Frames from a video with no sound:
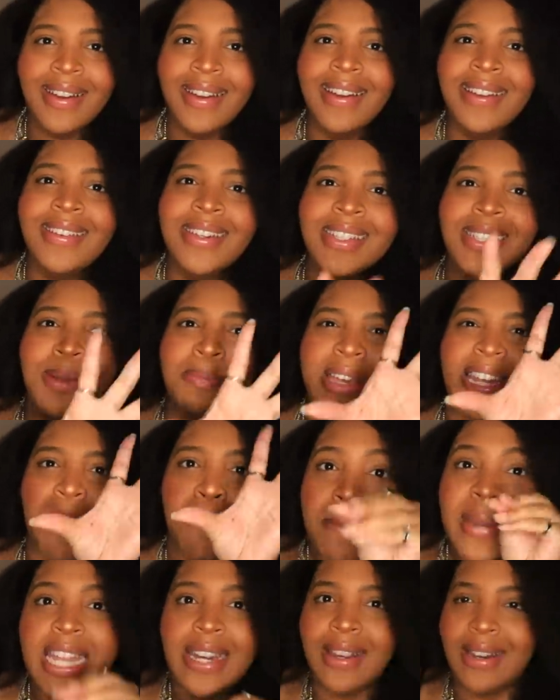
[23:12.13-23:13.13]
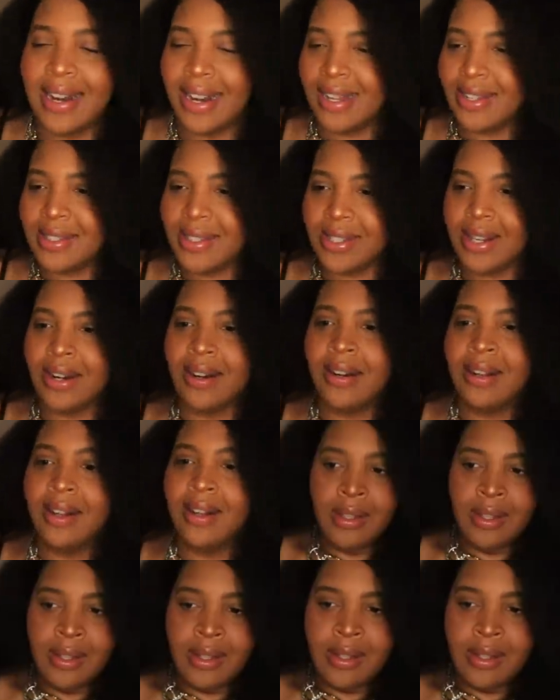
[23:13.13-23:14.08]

it needs to be an immediate answer.